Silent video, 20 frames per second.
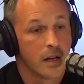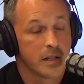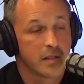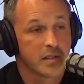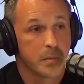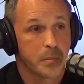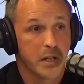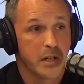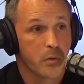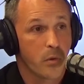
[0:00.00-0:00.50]

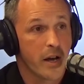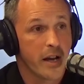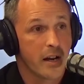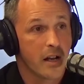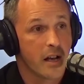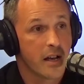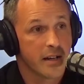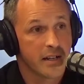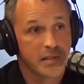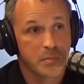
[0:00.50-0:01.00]
To be quite
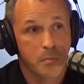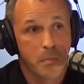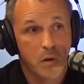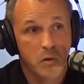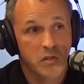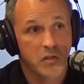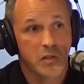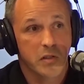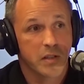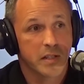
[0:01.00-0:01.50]
honest,
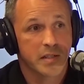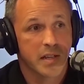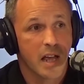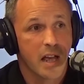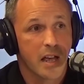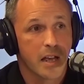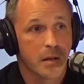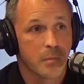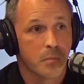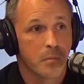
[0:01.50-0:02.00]
most of the
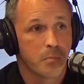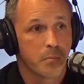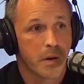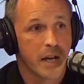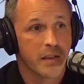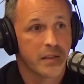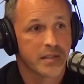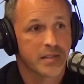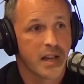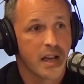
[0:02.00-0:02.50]
time,
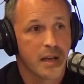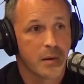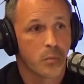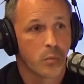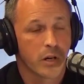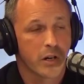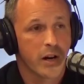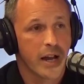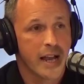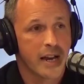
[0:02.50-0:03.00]
by the time
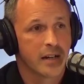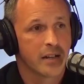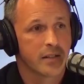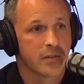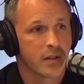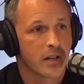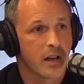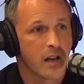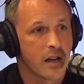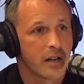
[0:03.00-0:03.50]
we're
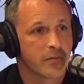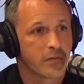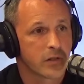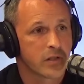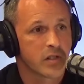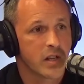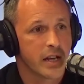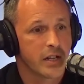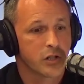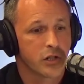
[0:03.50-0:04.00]
ending the
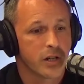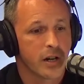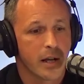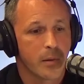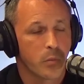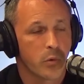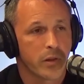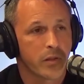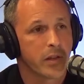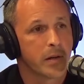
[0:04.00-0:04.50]
conversation,
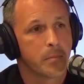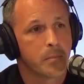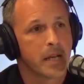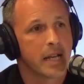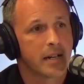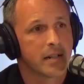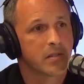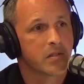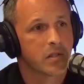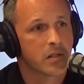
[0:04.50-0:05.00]
I'm within
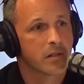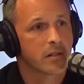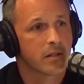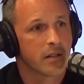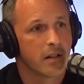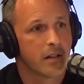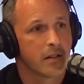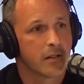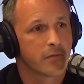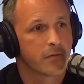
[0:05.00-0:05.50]
minutes
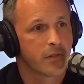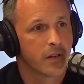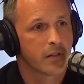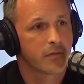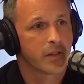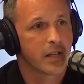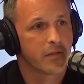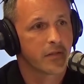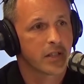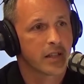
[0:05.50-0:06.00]

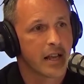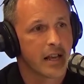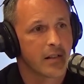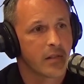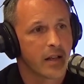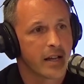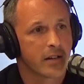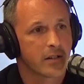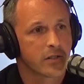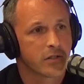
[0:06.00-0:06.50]
of giving
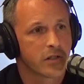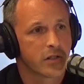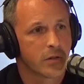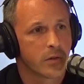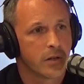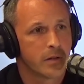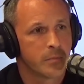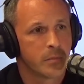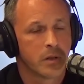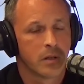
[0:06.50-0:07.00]
that letter
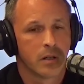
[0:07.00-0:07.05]
to him.